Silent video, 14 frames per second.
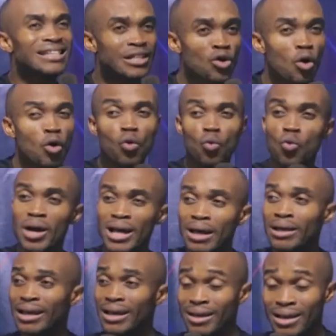you know, eh,
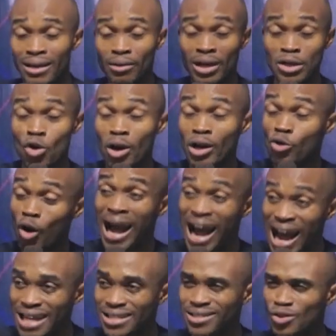eh, eh, your
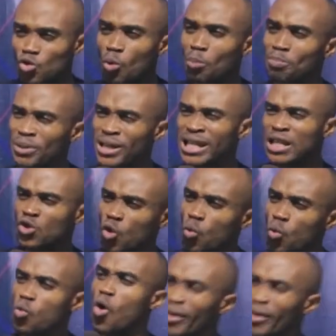heart to begin to